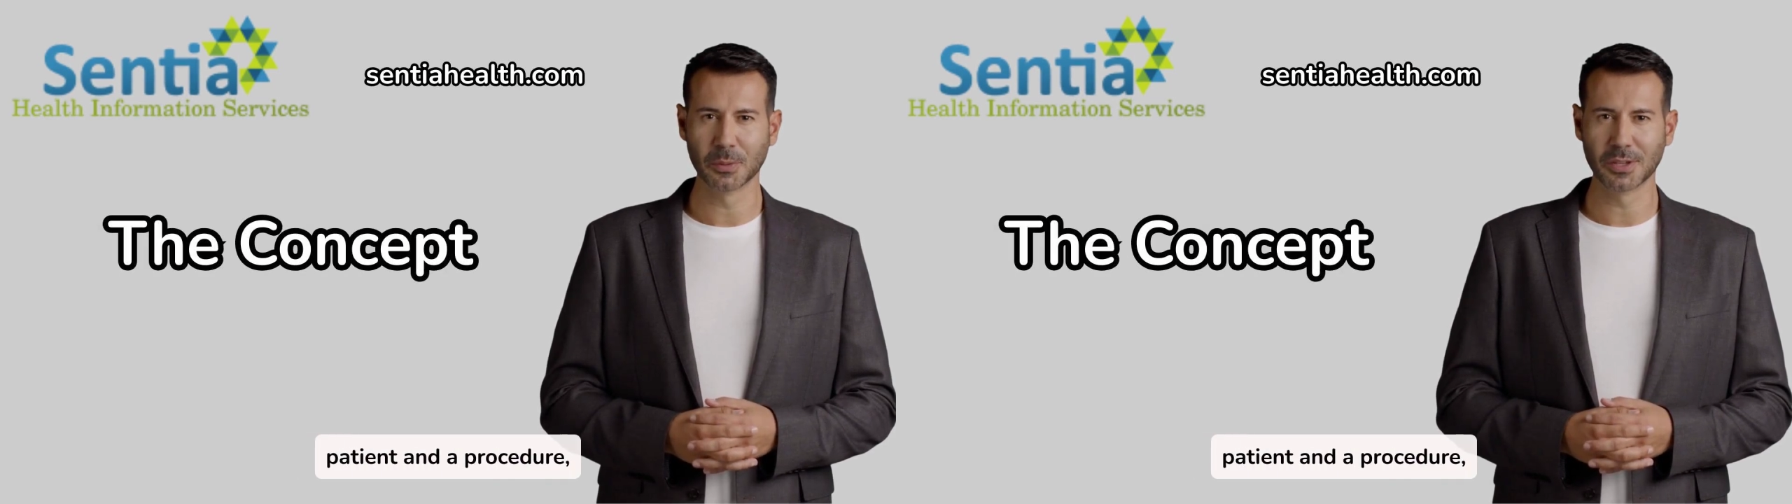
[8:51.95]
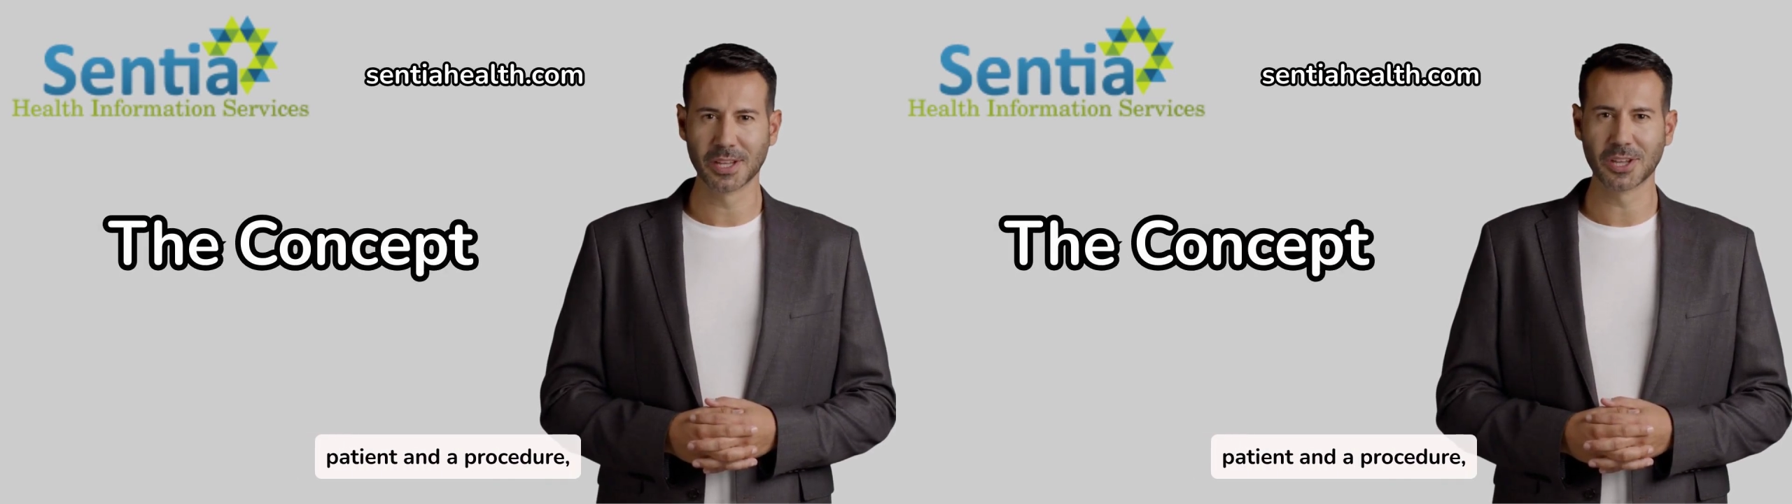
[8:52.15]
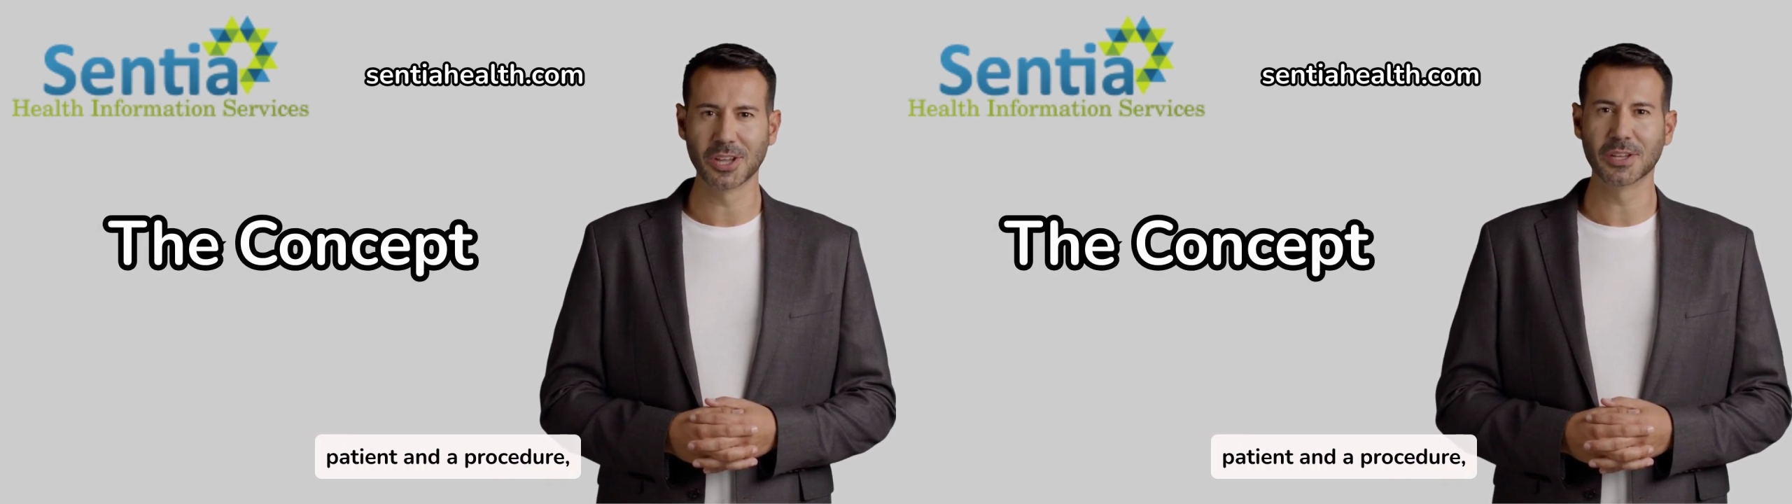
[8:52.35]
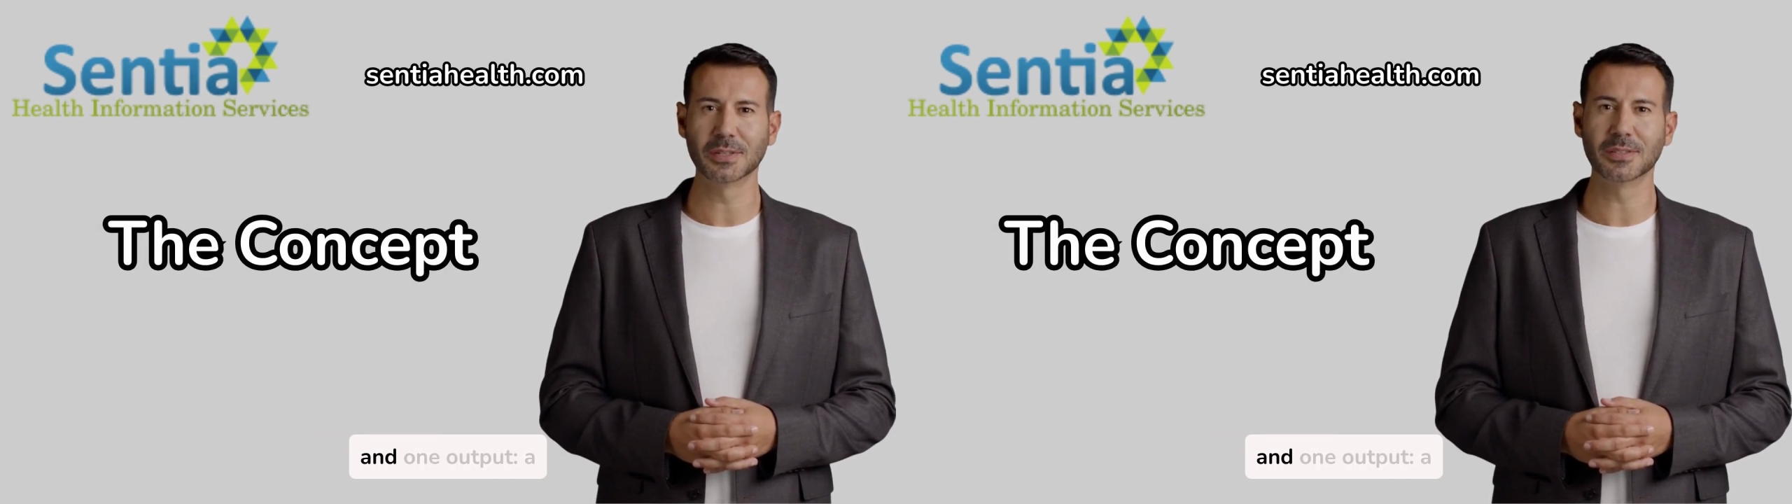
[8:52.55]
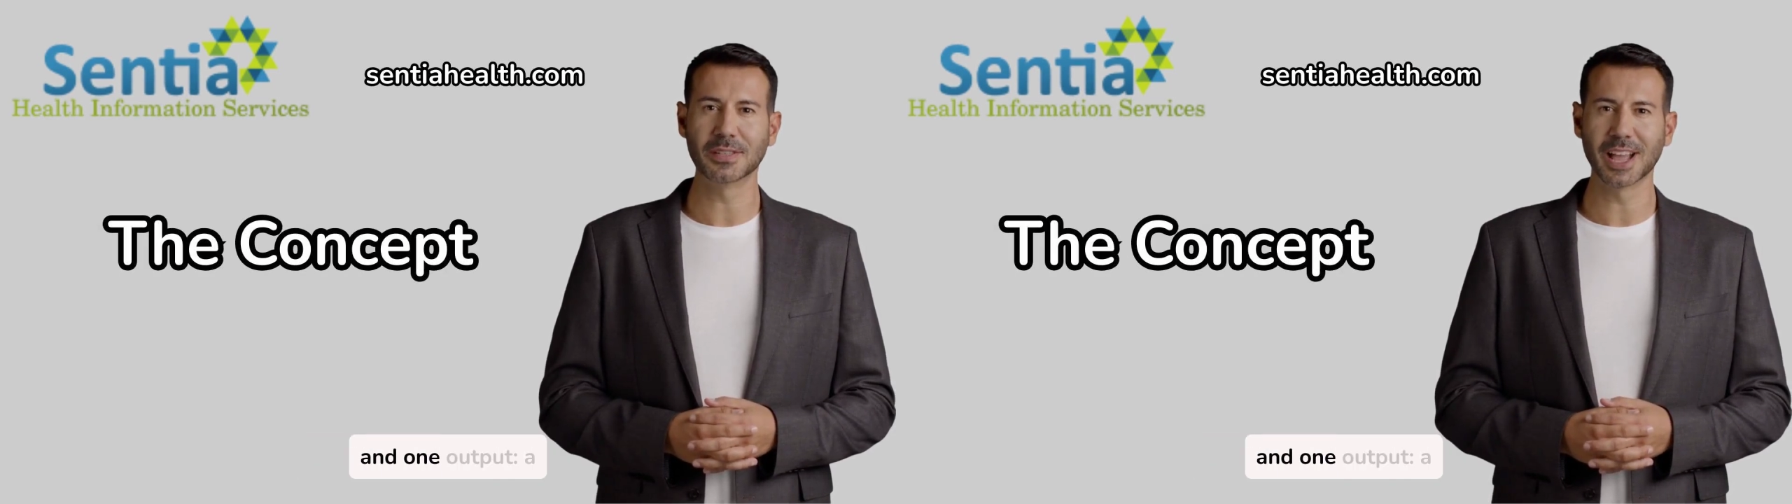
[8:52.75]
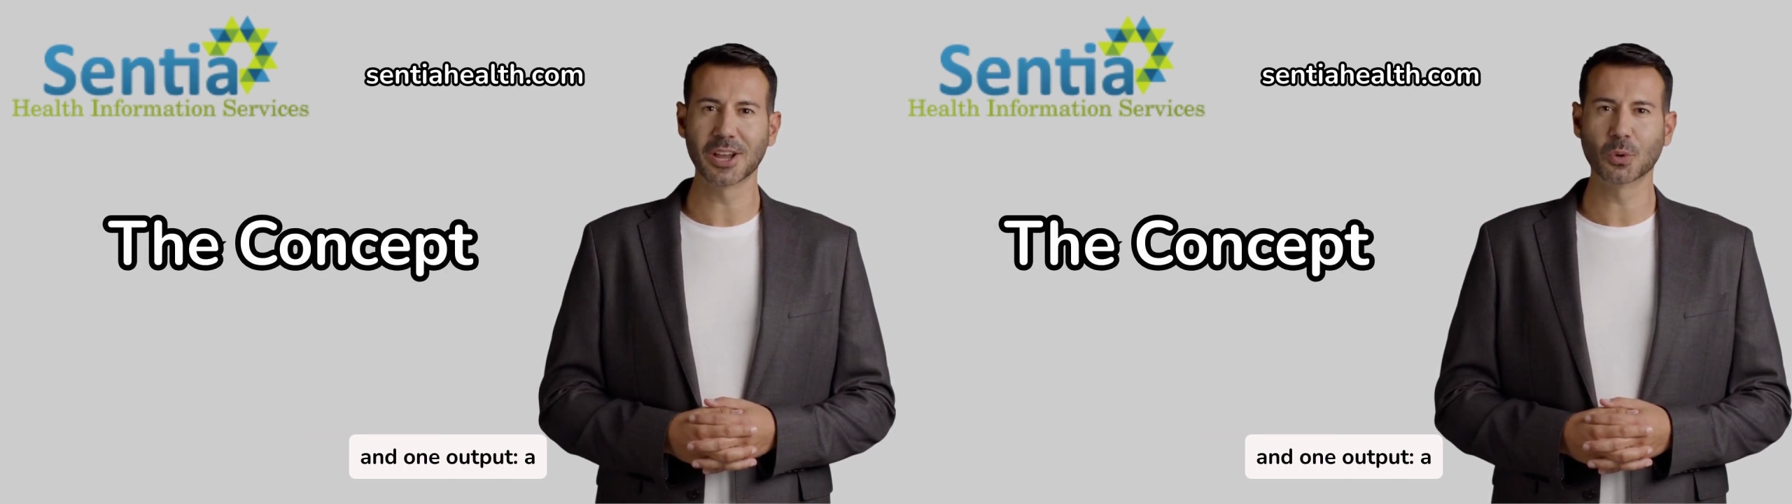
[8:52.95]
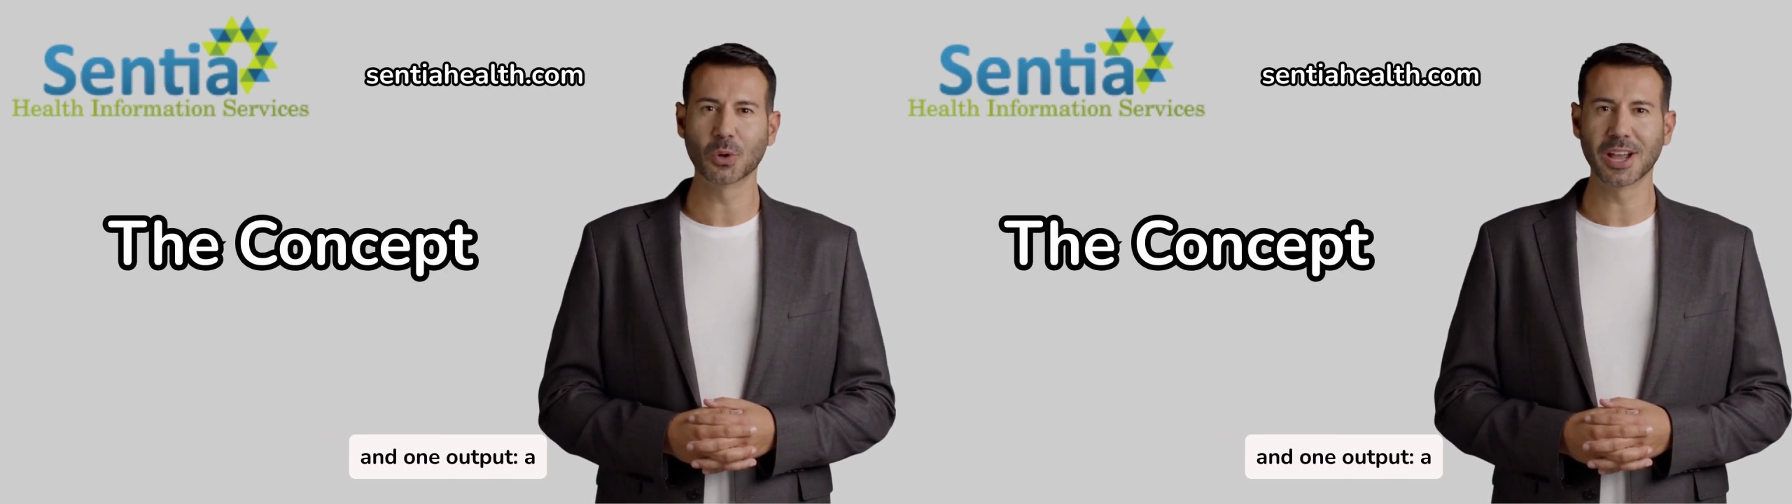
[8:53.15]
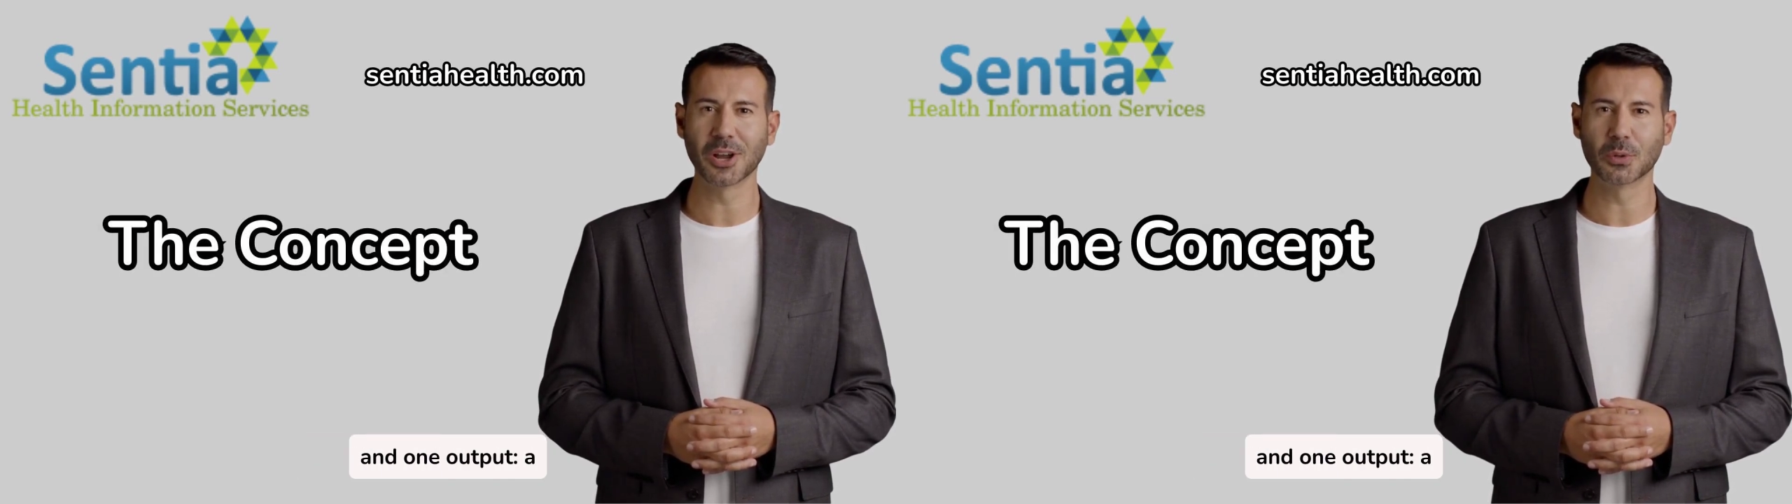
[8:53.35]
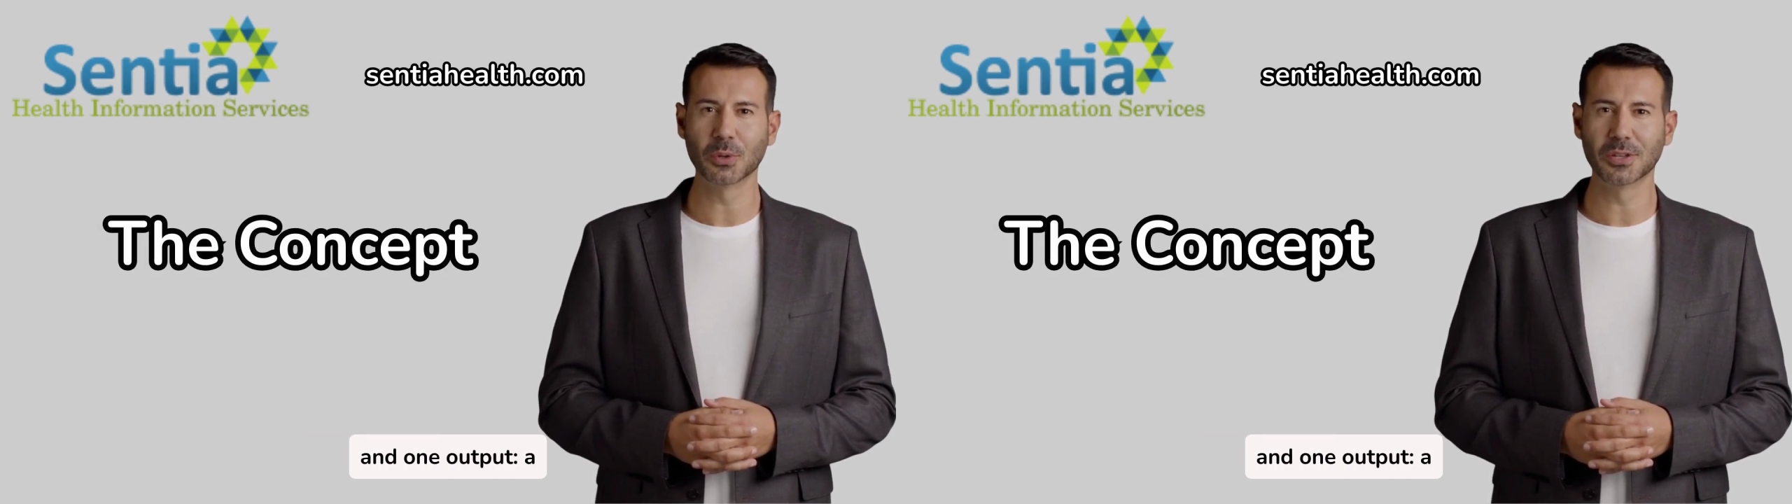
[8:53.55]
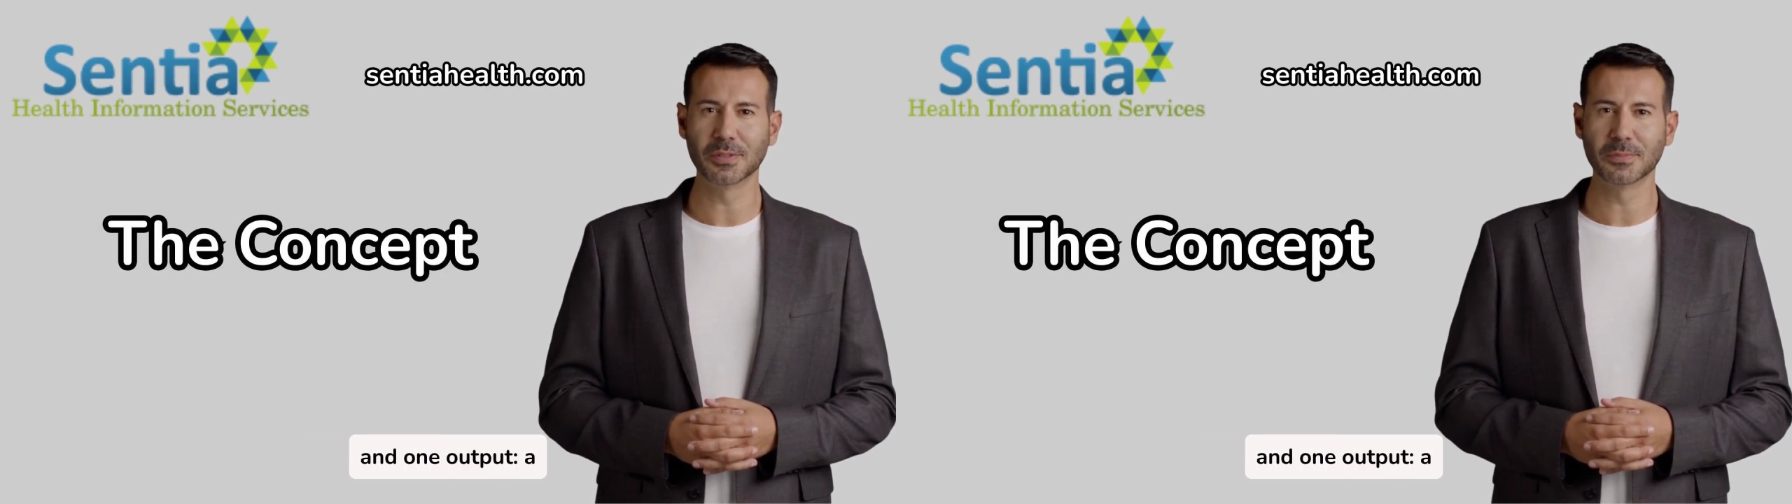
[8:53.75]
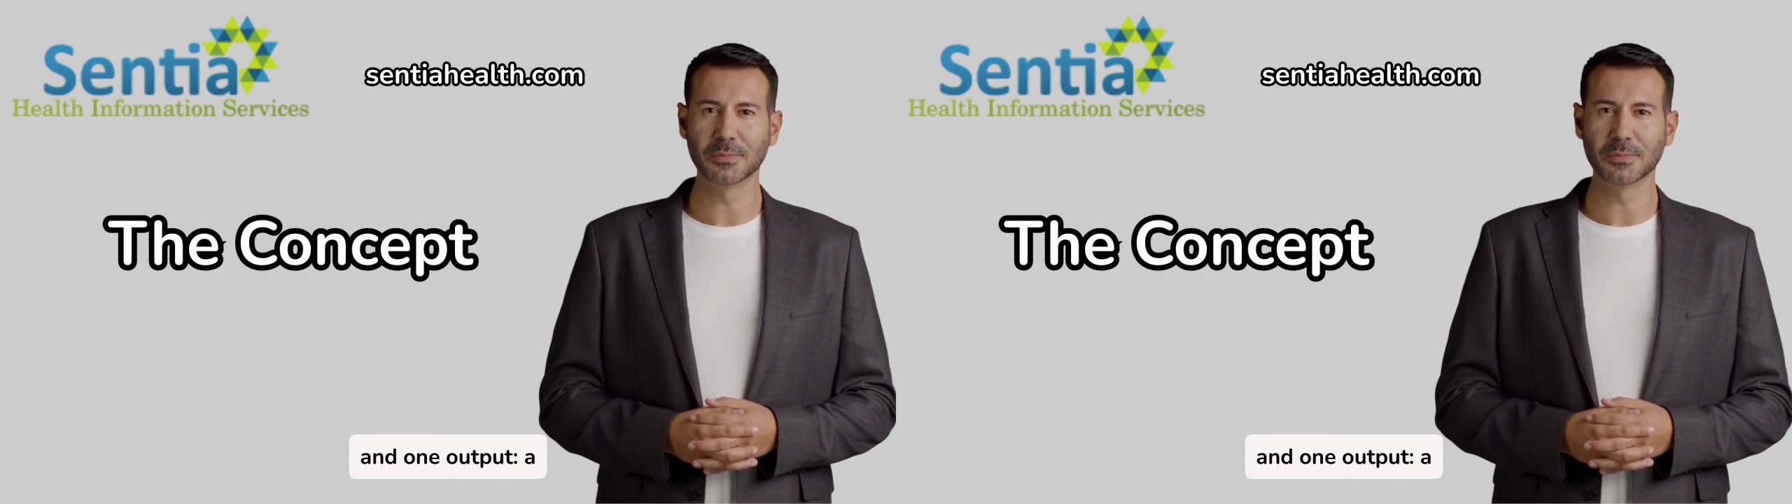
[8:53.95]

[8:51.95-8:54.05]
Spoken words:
procedure, and 1 output,